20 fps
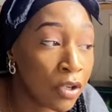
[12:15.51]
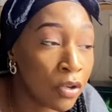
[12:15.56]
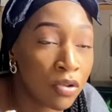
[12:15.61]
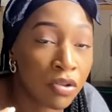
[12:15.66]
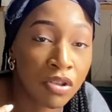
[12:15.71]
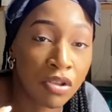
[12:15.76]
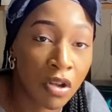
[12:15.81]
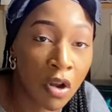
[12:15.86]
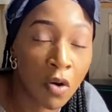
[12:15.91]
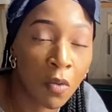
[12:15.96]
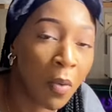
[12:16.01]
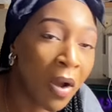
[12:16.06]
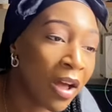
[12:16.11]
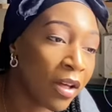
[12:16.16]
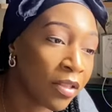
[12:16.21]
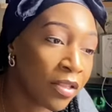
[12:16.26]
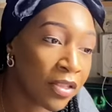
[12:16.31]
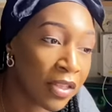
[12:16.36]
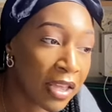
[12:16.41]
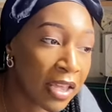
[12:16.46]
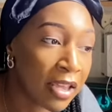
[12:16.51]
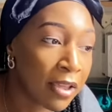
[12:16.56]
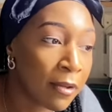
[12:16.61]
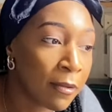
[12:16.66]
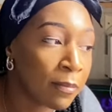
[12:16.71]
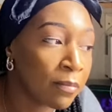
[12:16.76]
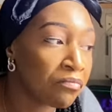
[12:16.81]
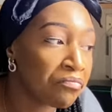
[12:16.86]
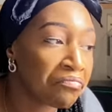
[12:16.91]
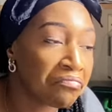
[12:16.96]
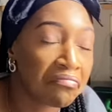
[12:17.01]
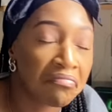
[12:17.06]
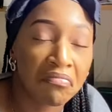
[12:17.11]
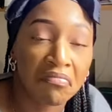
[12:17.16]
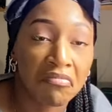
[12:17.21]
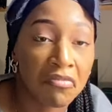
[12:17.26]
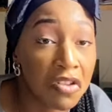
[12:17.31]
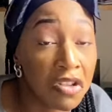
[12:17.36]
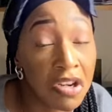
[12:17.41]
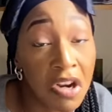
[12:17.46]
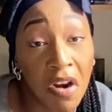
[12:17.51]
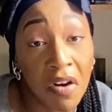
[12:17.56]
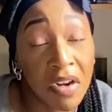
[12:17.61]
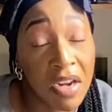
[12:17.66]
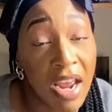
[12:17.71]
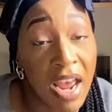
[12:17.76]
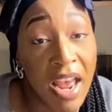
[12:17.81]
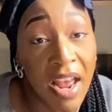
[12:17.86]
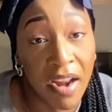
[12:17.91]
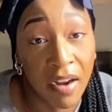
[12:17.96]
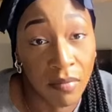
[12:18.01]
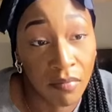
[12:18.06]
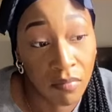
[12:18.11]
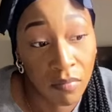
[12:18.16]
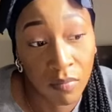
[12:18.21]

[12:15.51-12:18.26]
you're so wealthy, you don't care.